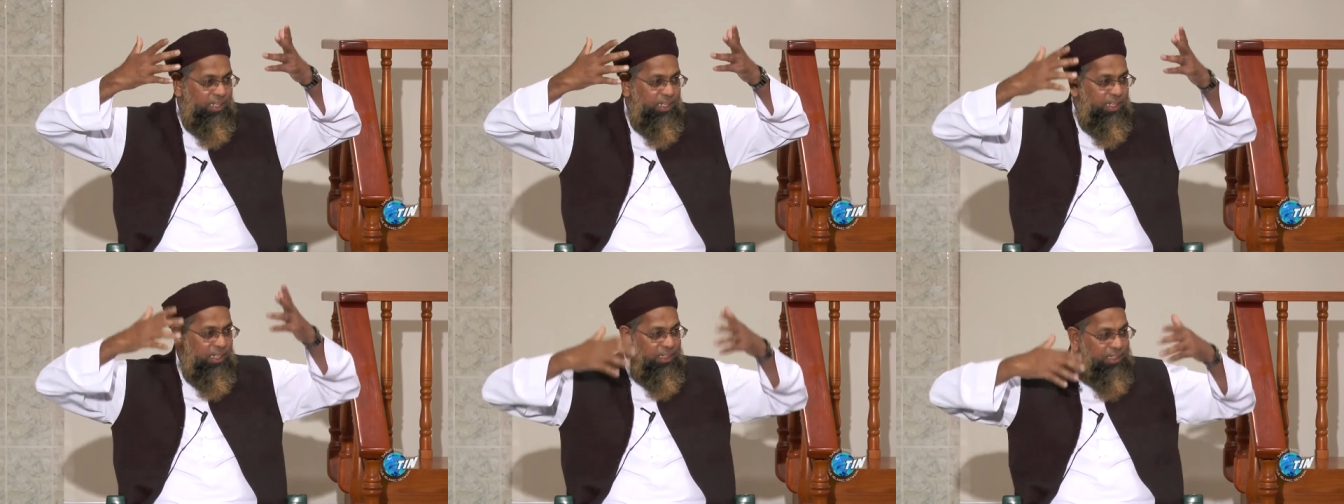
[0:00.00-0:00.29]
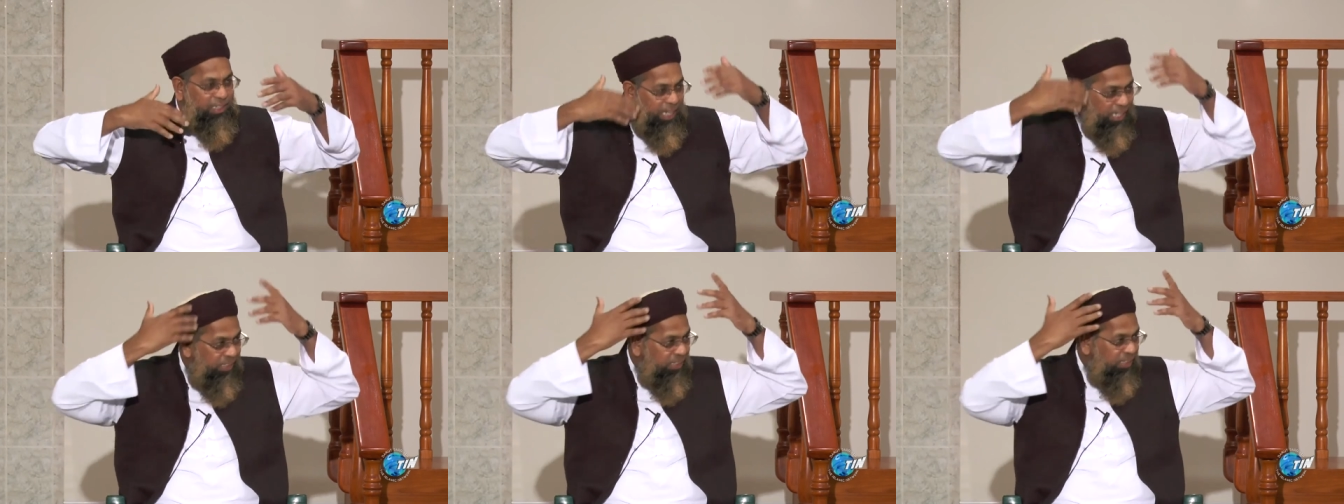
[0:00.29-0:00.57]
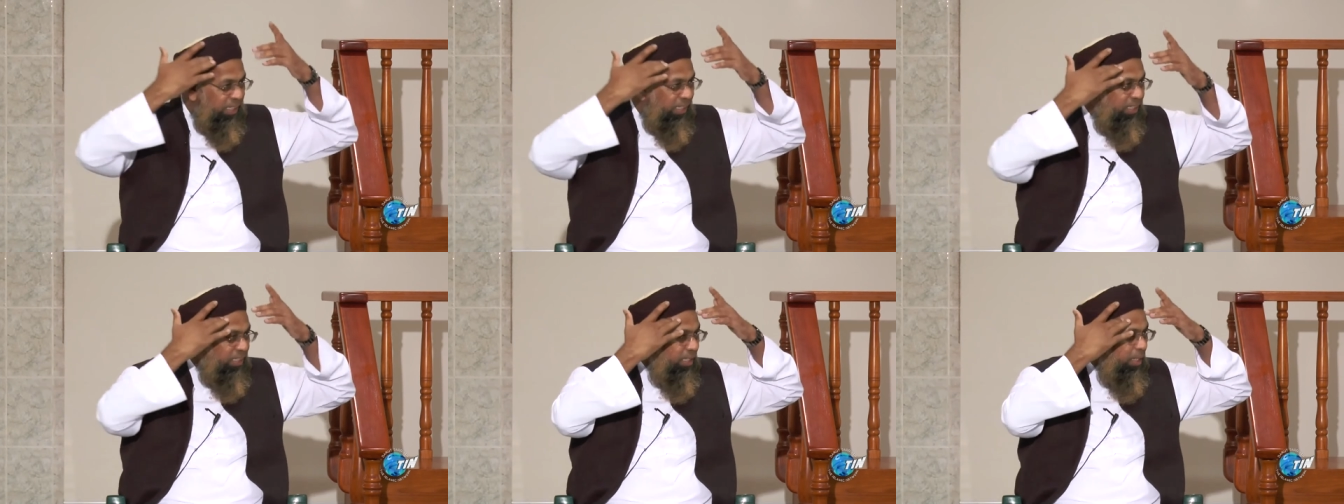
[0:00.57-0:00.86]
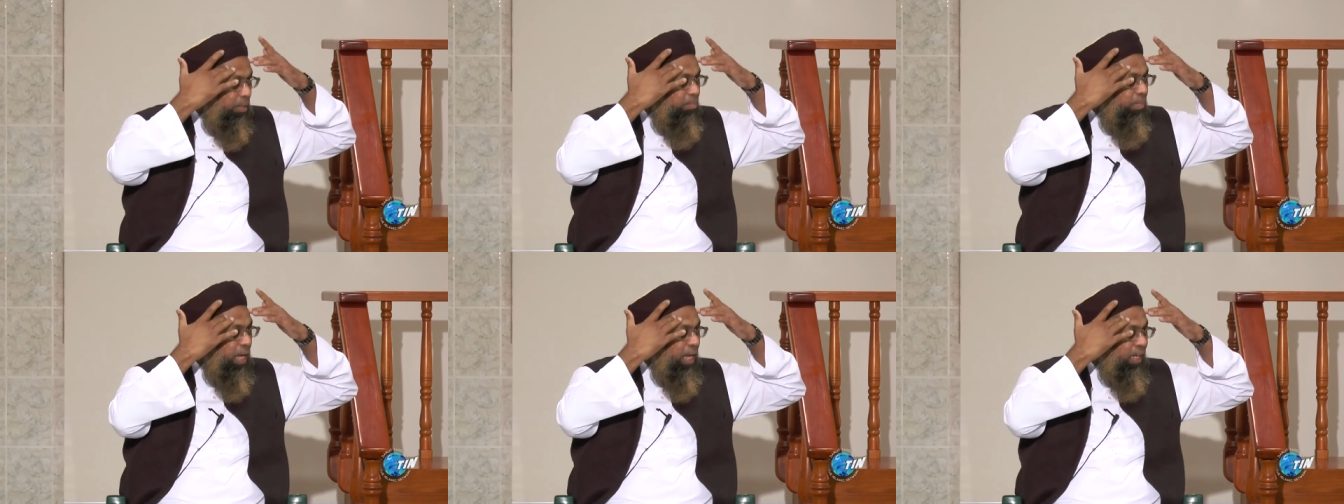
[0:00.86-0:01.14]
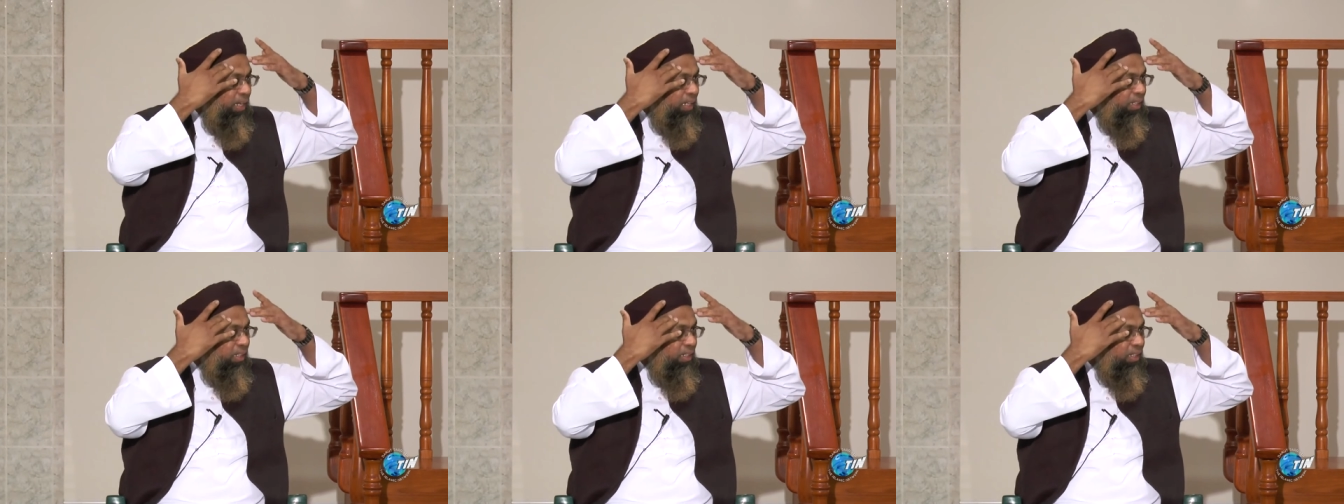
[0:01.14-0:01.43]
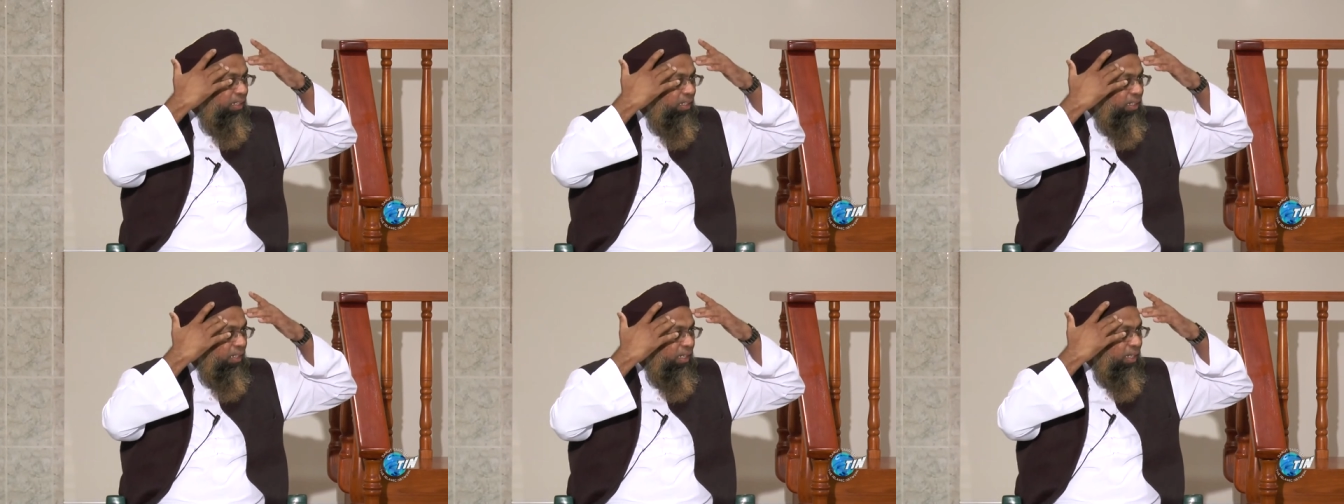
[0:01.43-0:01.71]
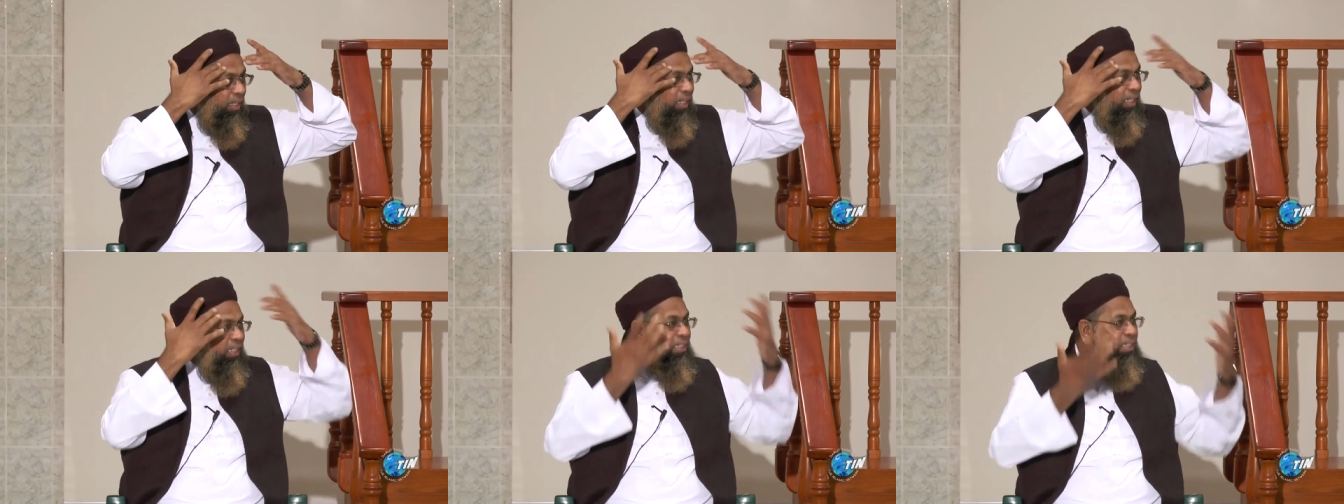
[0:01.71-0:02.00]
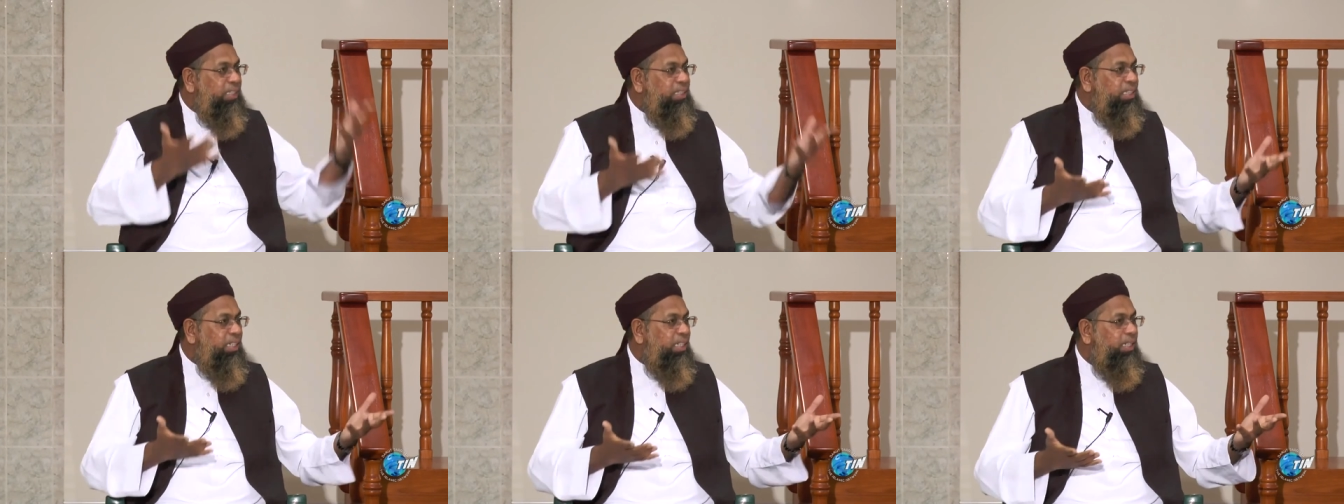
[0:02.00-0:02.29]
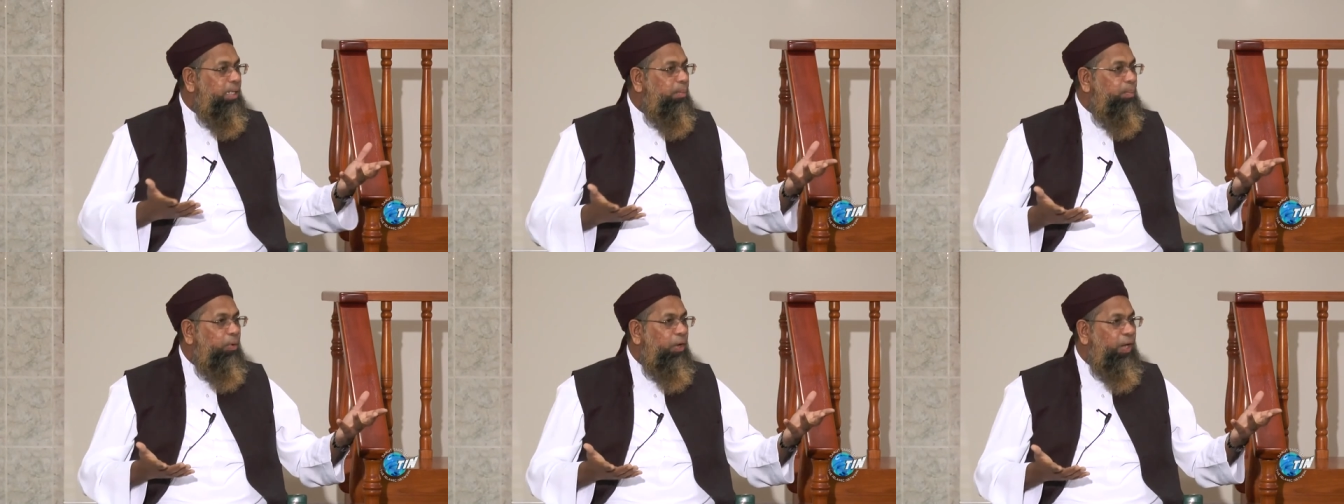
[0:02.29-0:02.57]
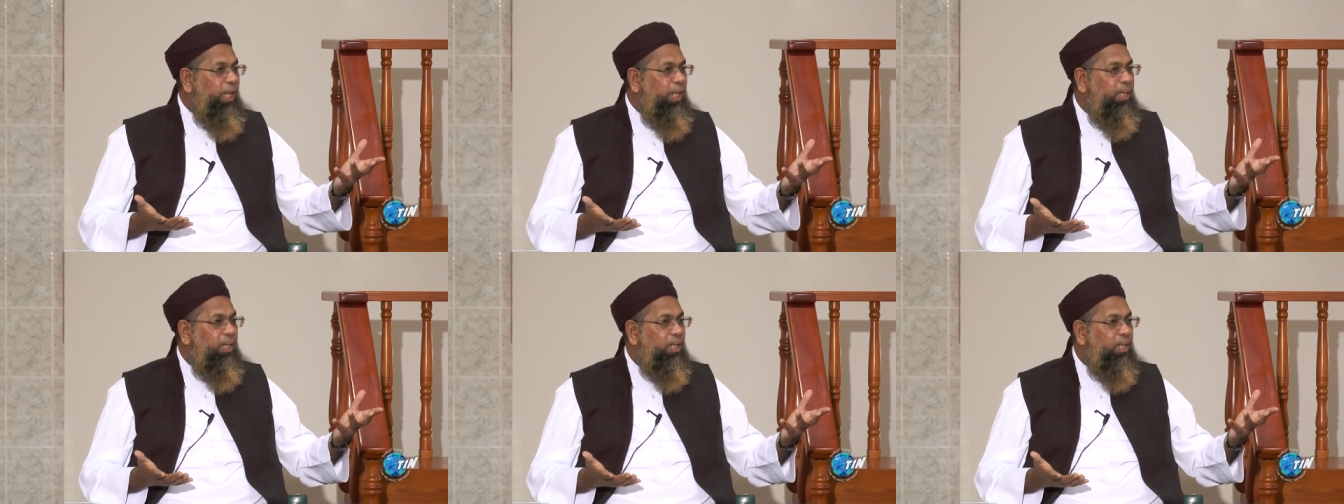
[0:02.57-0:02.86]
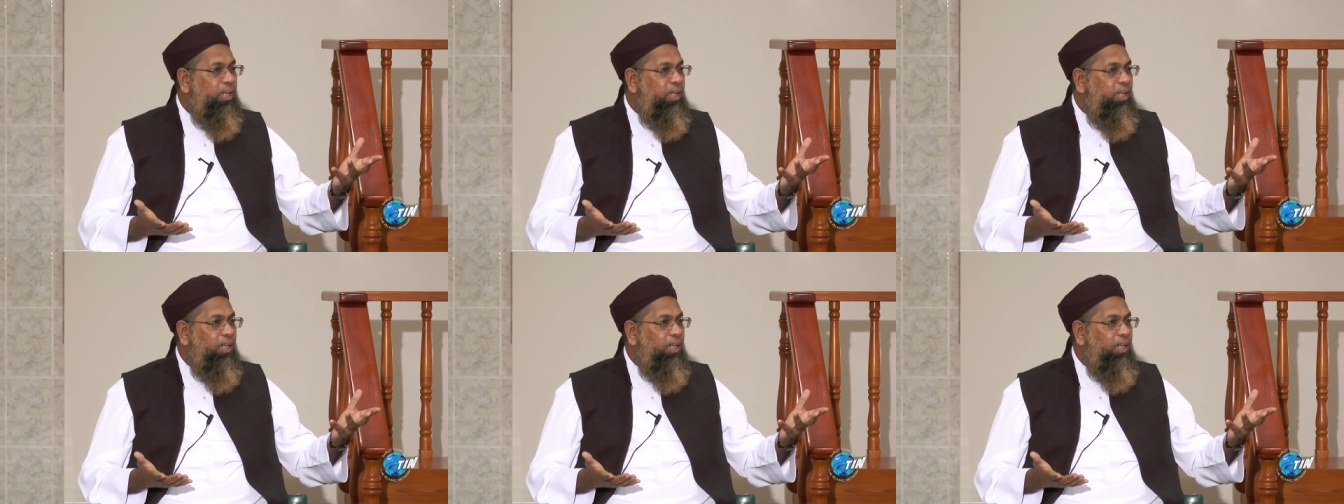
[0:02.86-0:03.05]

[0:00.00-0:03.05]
It enters the mind. It is in the brain.